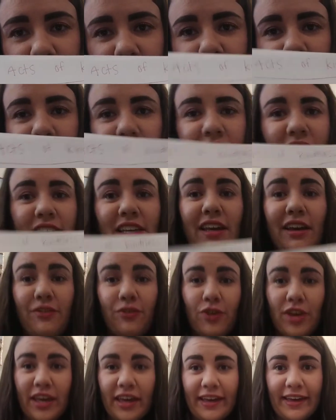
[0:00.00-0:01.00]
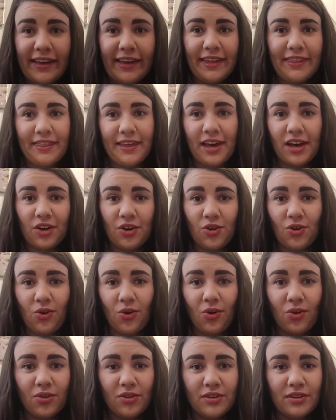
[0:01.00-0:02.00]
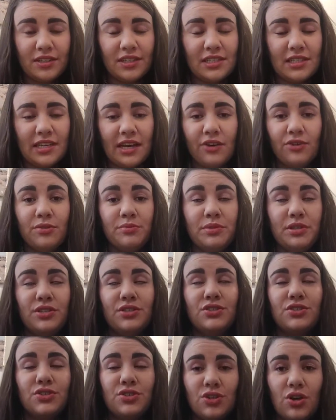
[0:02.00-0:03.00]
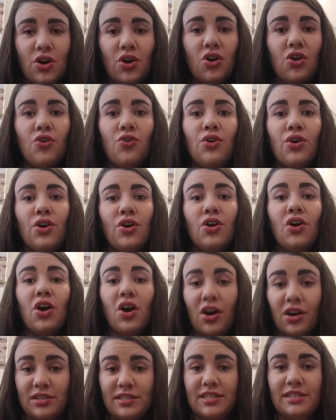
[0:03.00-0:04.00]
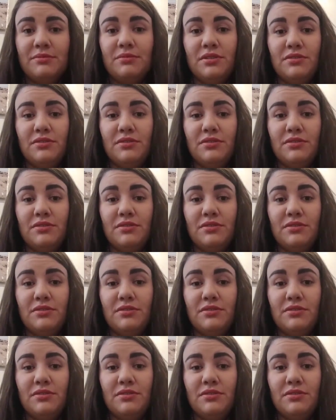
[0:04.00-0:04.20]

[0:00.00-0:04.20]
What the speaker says: Let's see if we can get that goal, because that would be so awesome.